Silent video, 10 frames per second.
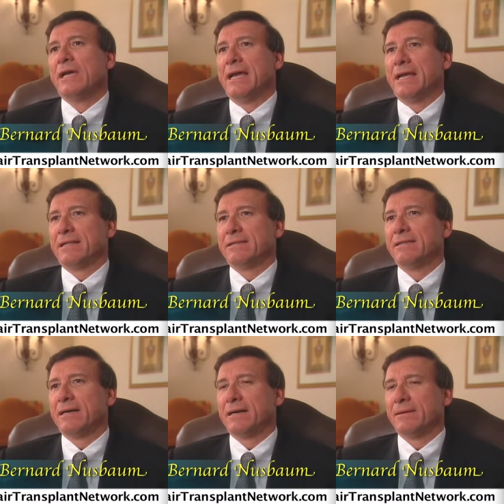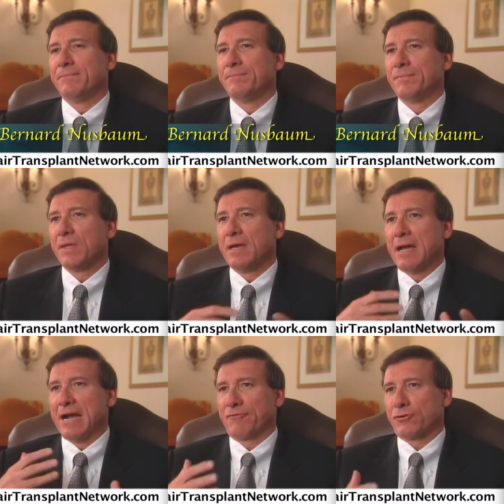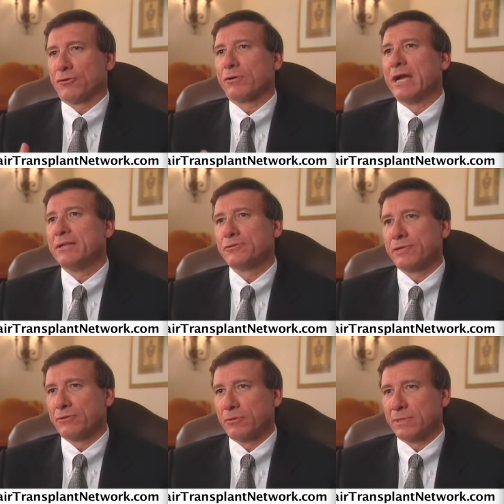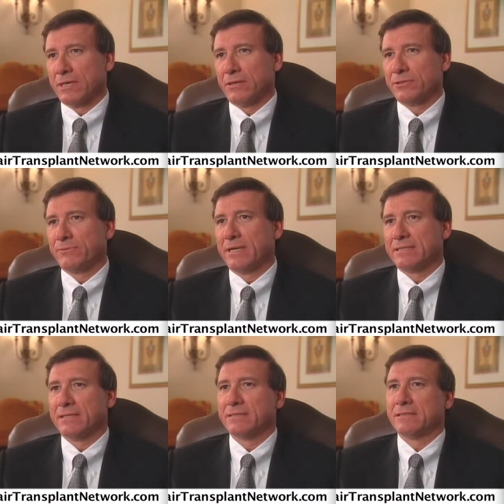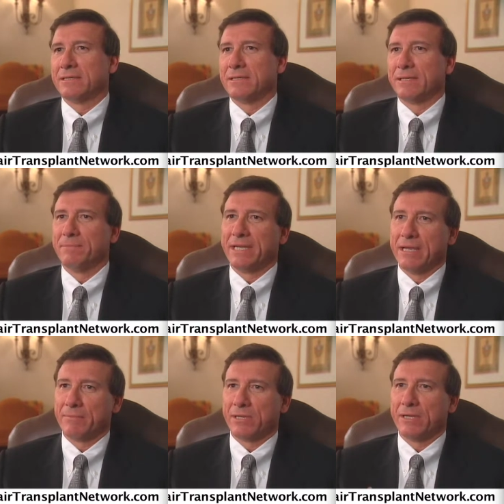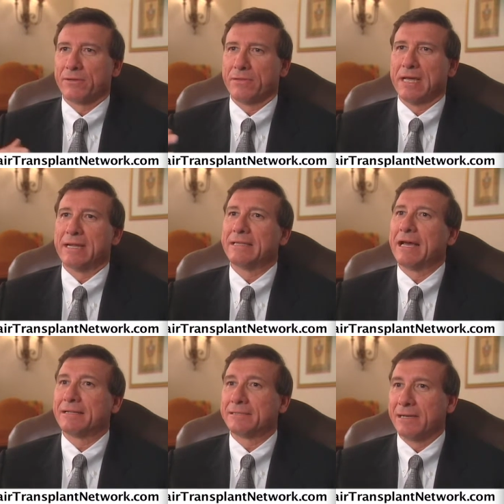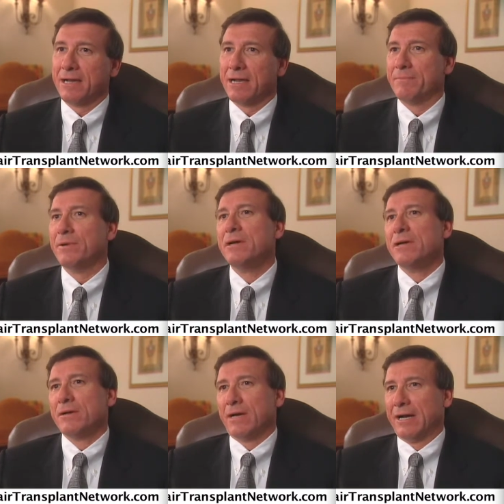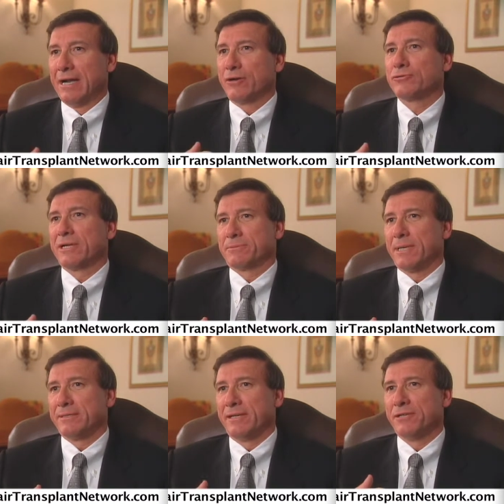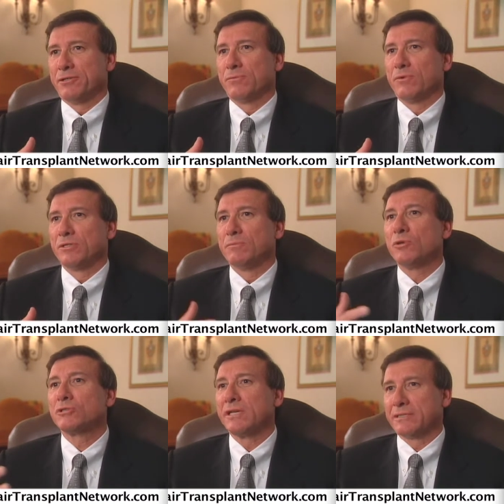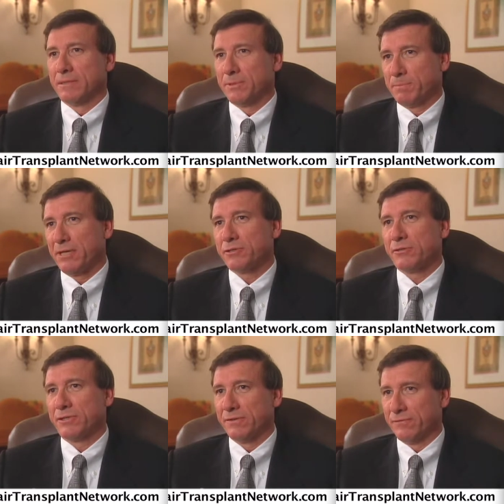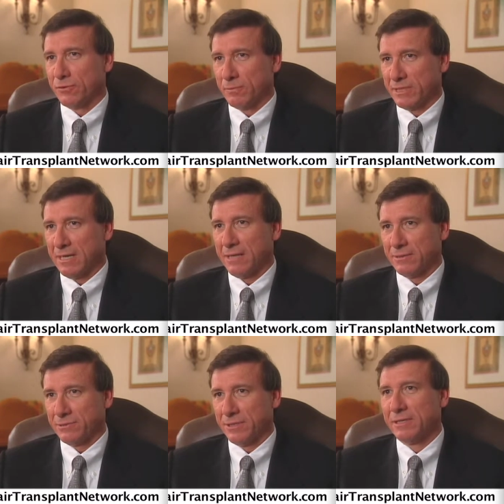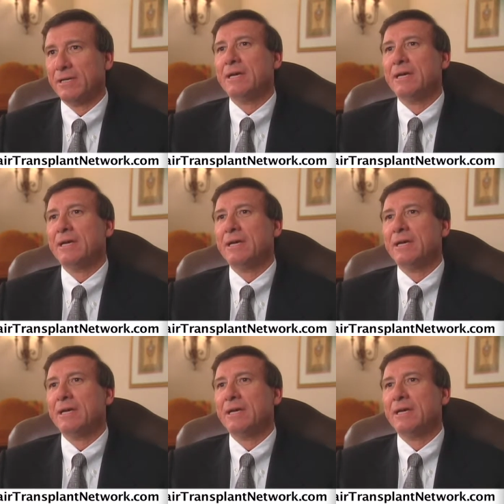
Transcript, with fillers: And um, after entering dermatology residency, it became clear that at that time, uh, hair transplantation was mostly a subspecialty of dermatology.